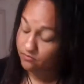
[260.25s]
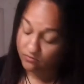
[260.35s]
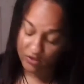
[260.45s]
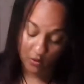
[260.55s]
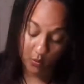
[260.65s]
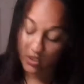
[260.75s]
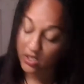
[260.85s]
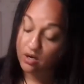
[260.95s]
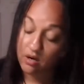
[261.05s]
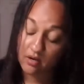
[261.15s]
you work
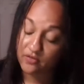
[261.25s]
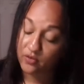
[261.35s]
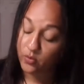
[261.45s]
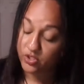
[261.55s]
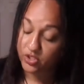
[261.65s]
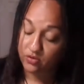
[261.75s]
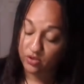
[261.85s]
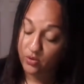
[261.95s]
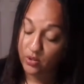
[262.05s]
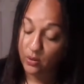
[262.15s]
hard for what you
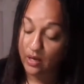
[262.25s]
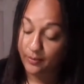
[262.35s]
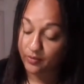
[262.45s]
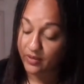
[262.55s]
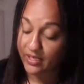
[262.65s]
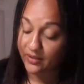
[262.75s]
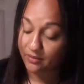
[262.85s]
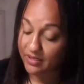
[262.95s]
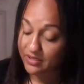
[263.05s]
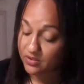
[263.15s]
do, you operate in the
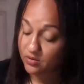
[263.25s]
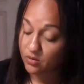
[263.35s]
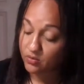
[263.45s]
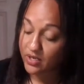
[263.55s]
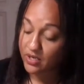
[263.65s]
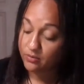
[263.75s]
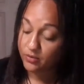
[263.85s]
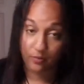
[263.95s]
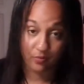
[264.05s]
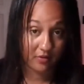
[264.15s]
pentacle realm,
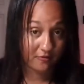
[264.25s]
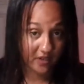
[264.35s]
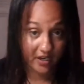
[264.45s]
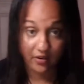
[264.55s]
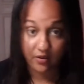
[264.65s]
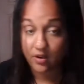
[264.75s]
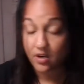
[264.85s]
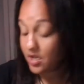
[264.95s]
you're a provider,